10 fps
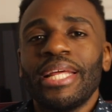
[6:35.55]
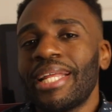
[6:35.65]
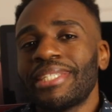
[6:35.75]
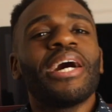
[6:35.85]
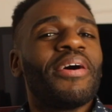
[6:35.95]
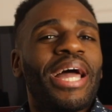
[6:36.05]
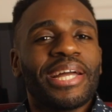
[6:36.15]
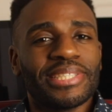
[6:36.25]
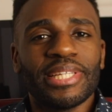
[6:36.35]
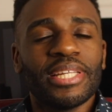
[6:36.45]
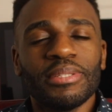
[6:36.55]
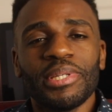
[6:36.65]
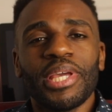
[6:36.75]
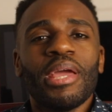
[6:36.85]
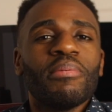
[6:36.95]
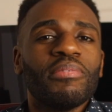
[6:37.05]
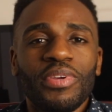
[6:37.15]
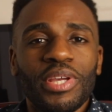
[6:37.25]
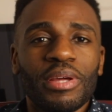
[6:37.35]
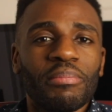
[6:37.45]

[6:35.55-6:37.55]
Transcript: and that's how I accidentally became a vegan.